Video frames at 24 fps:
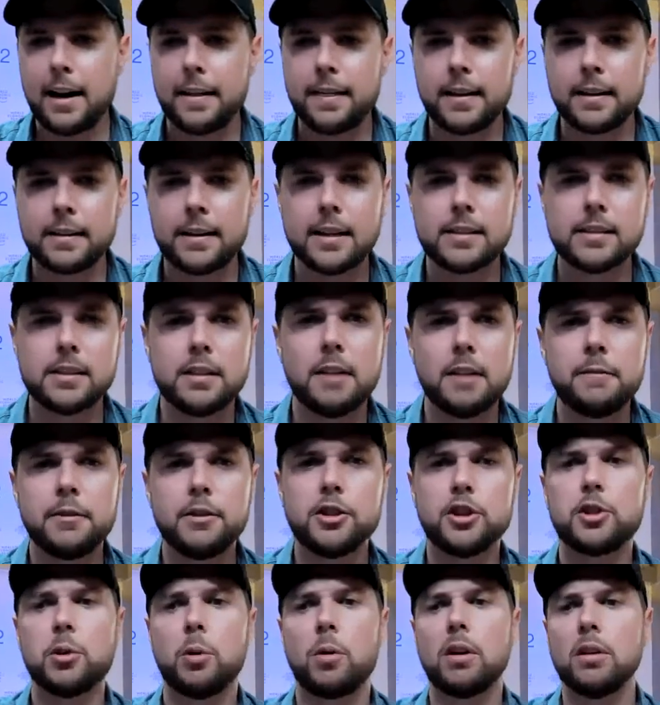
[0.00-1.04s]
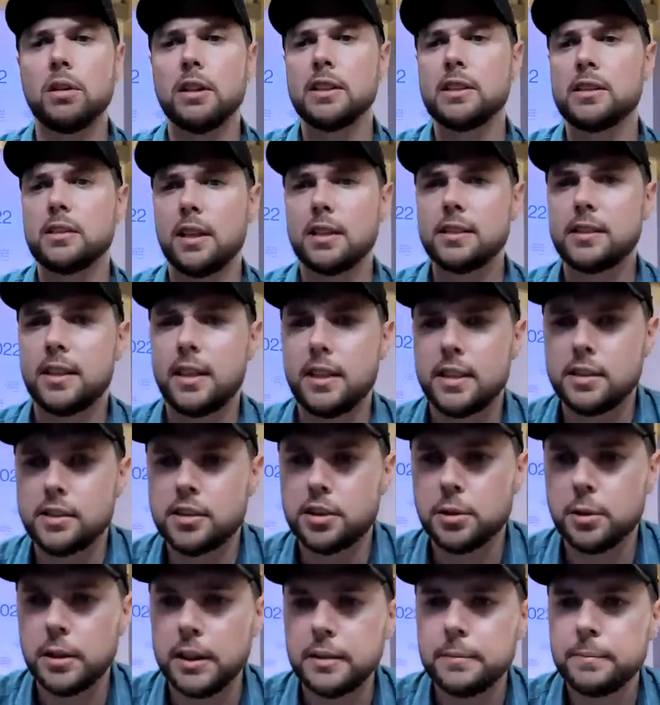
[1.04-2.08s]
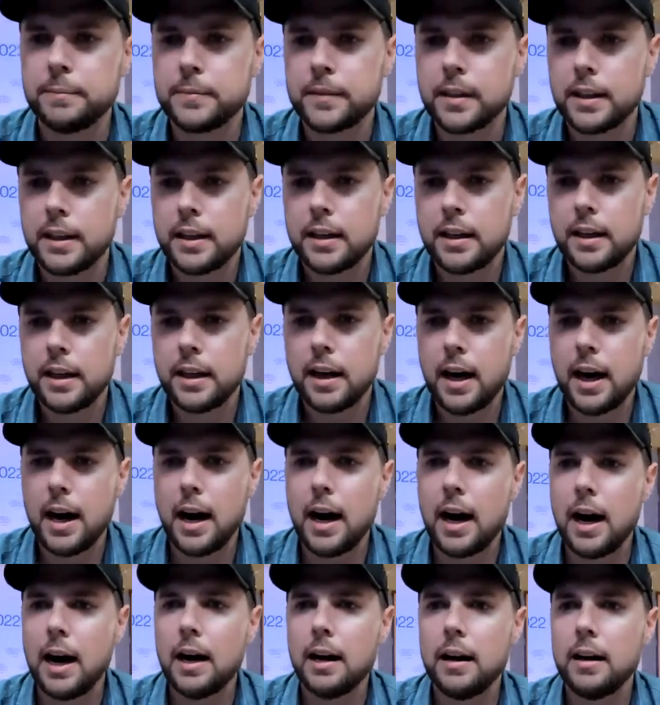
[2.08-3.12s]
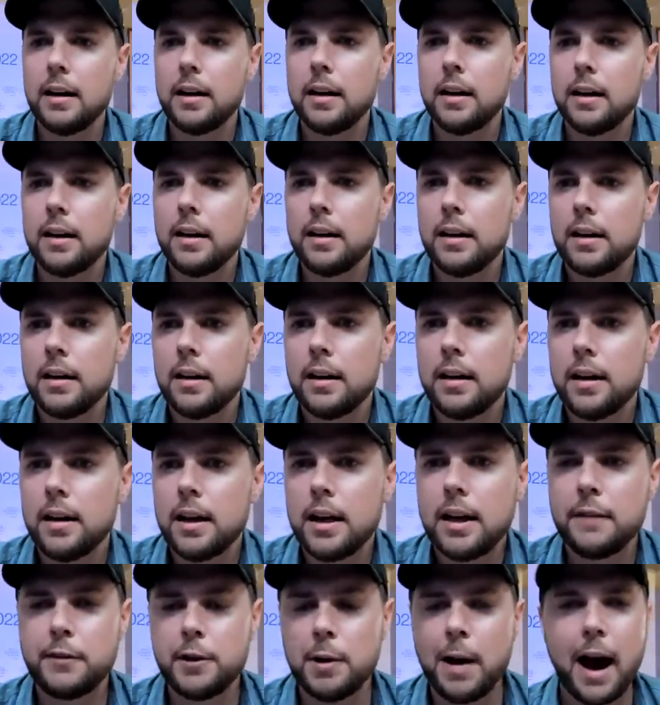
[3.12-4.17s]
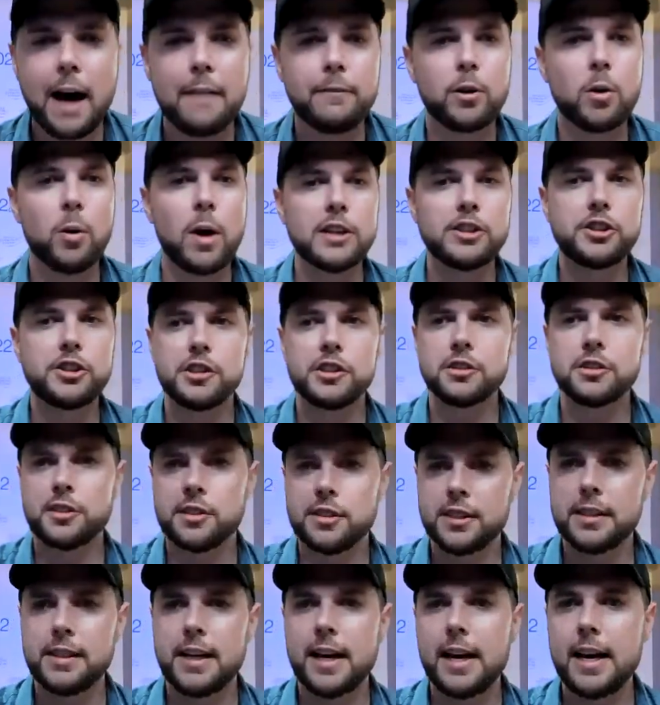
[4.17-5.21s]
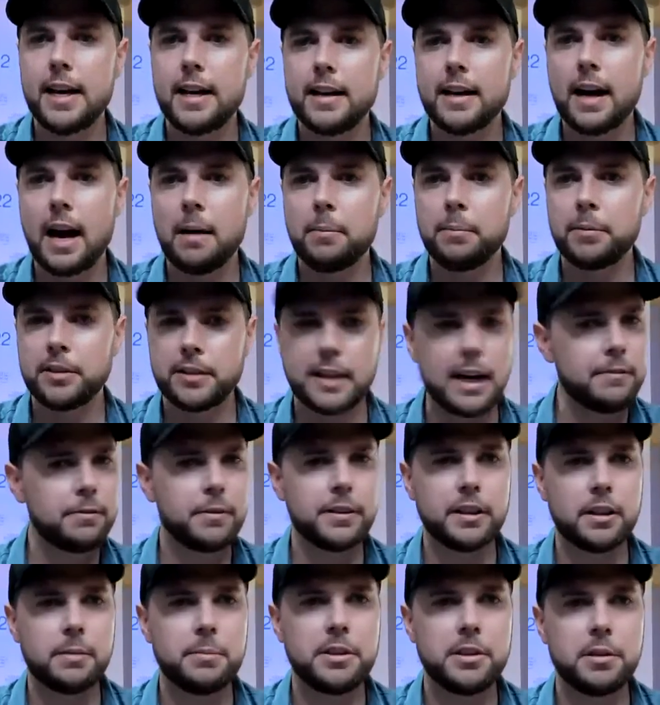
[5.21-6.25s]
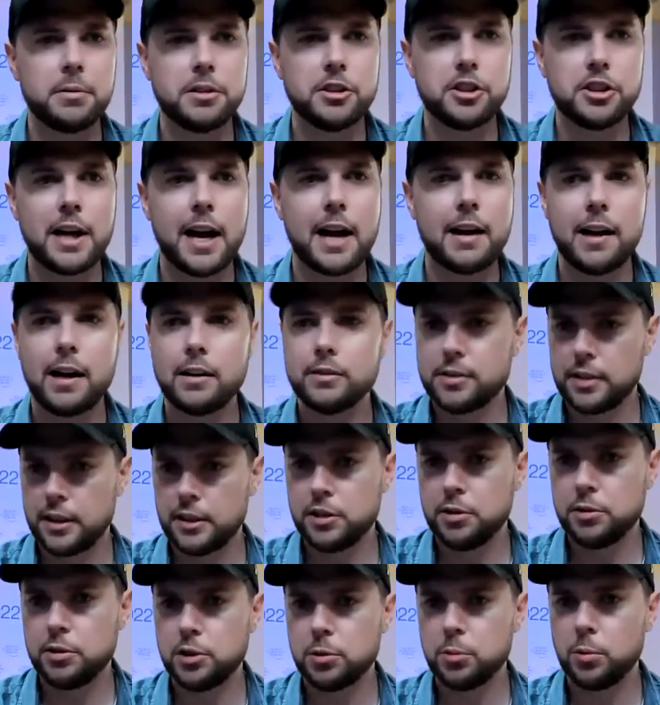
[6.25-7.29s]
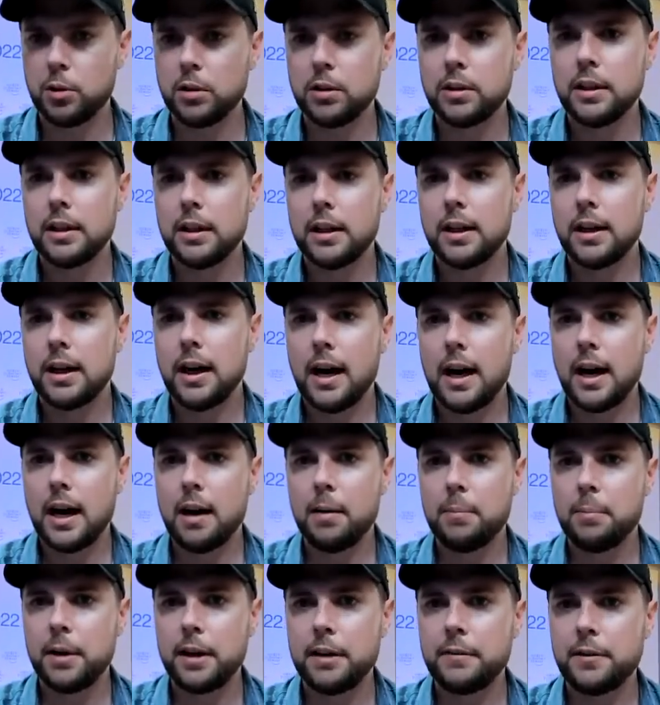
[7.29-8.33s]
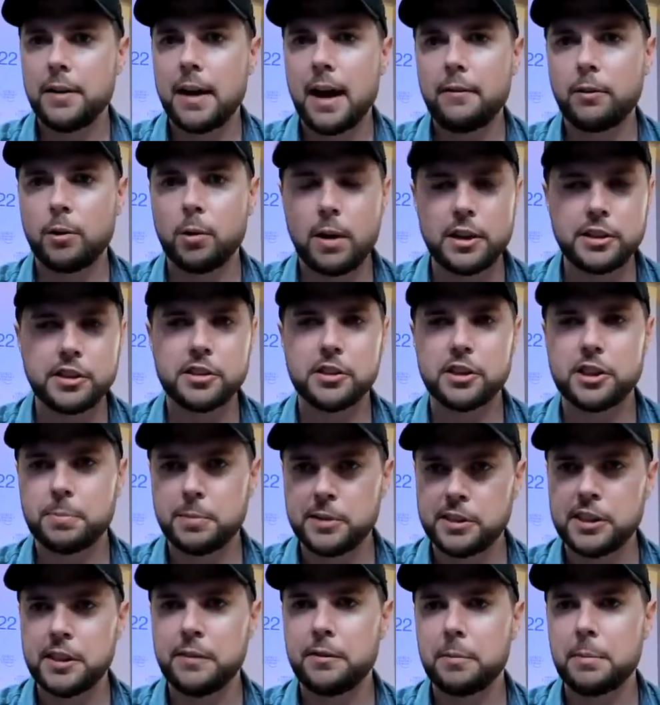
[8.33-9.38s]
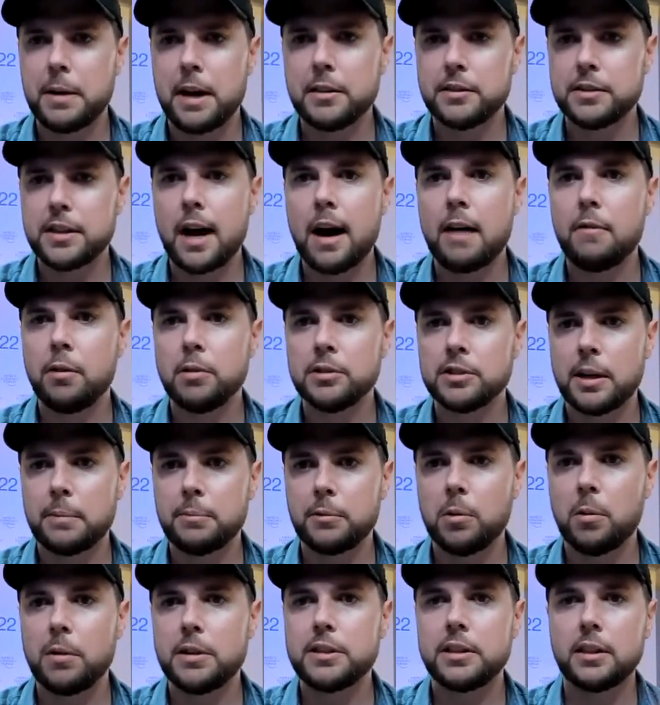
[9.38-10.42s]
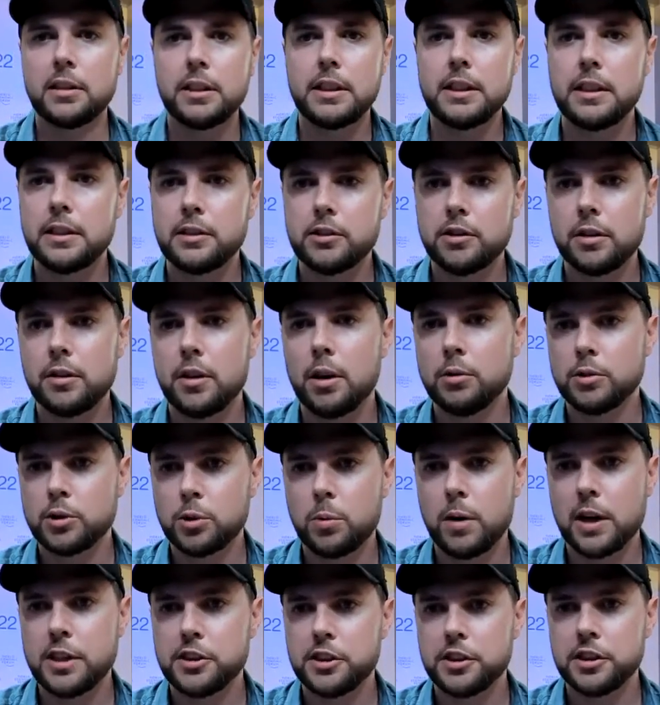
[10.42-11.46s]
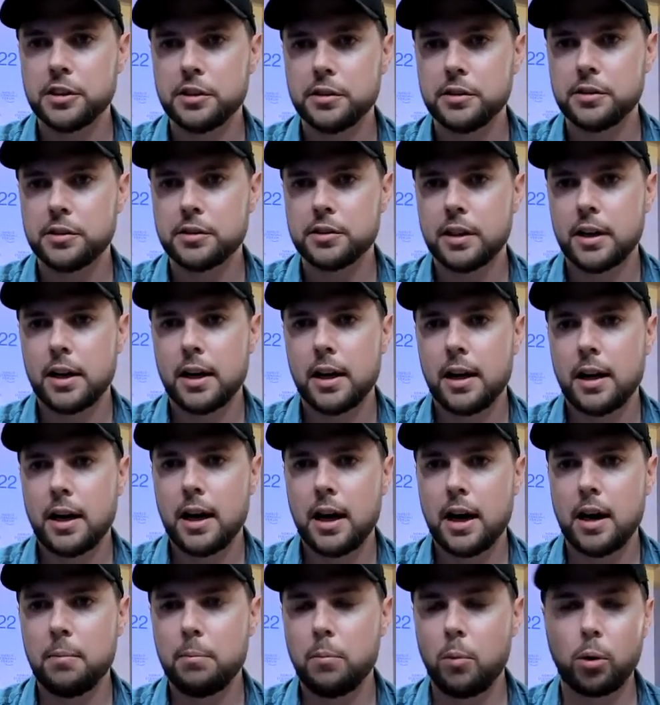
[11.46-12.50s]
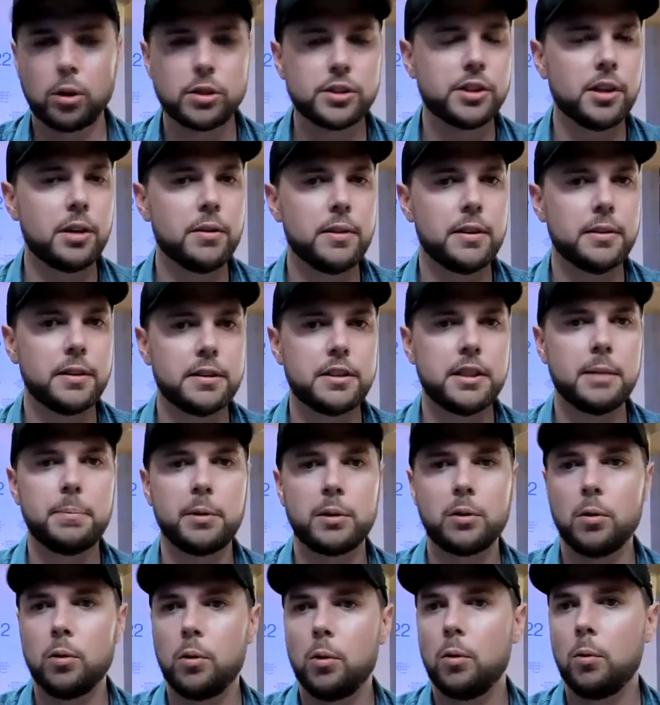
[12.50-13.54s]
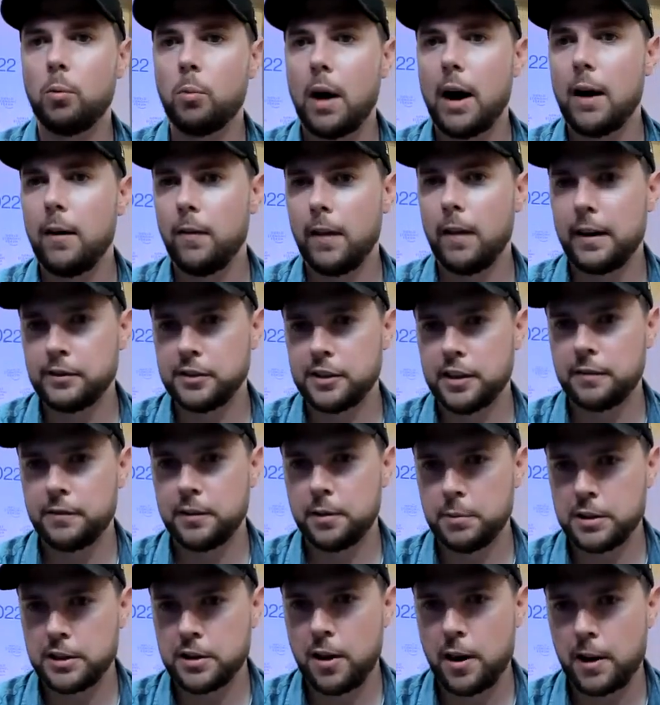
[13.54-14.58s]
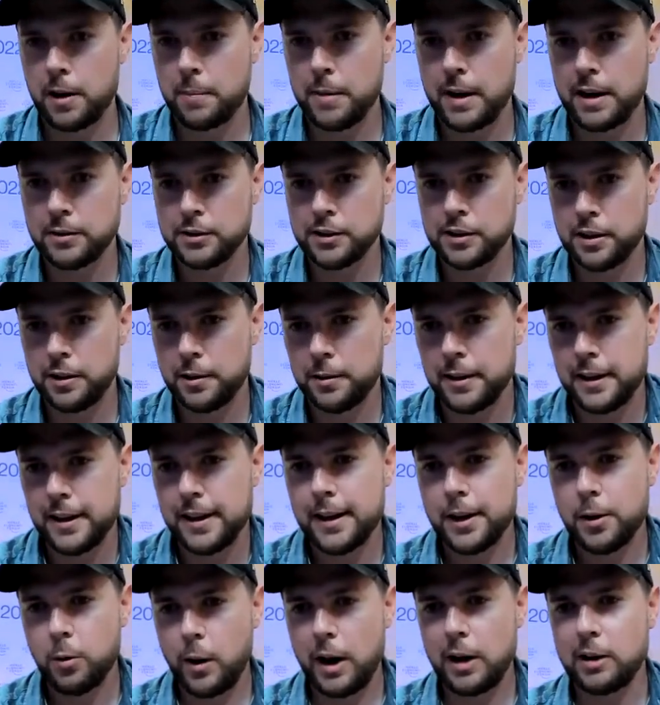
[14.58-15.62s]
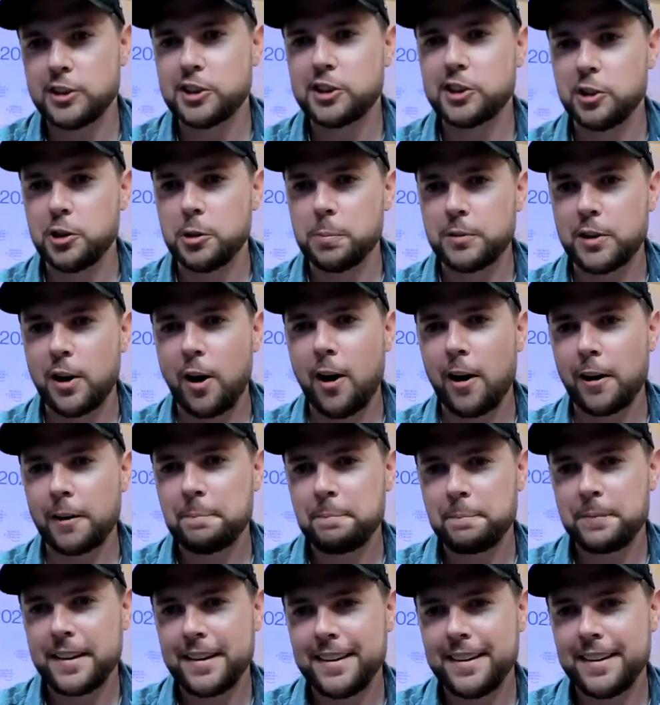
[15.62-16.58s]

I think that's enough of the short list. Let's get into it. Uh, if you have questions today, I'm definitely going to be doing shout outs like usual. Uh, but if you have questions specific about Davos, I'm going to lean into those questions um, more so than the typical wildlife stuff that we talk about. So, where's Snoop Dogg?